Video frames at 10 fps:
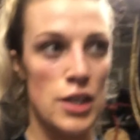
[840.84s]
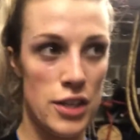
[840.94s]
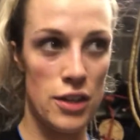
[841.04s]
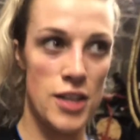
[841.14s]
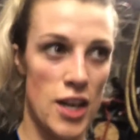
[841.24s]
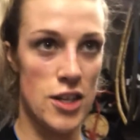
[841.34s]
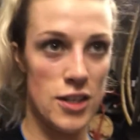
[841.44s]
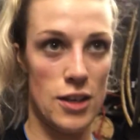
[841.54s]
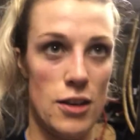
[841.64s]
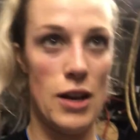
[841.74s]
2
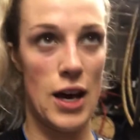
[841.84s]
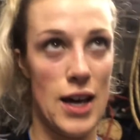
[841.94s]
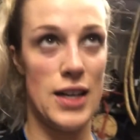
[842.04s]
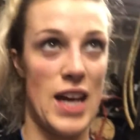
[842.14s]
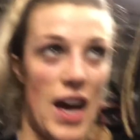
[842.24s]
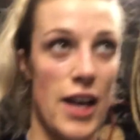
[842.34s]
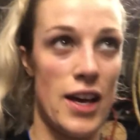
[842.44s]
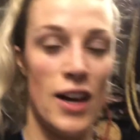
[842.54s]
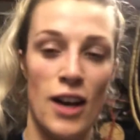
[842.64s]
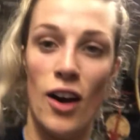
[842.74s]
sessions in a
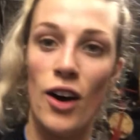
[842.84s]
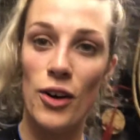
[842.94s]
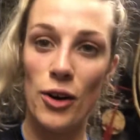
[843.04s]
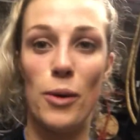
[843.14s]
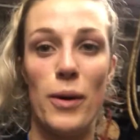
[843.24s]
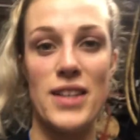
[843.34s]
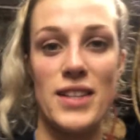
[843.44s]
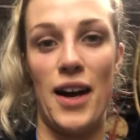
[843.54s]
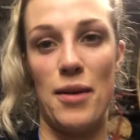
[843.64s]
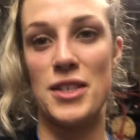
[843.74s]
day always
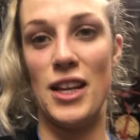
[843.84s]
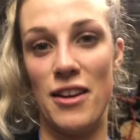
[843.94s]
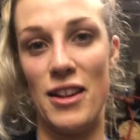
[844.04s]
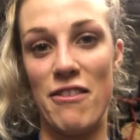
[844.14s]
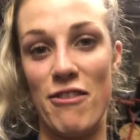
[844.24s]
absolutely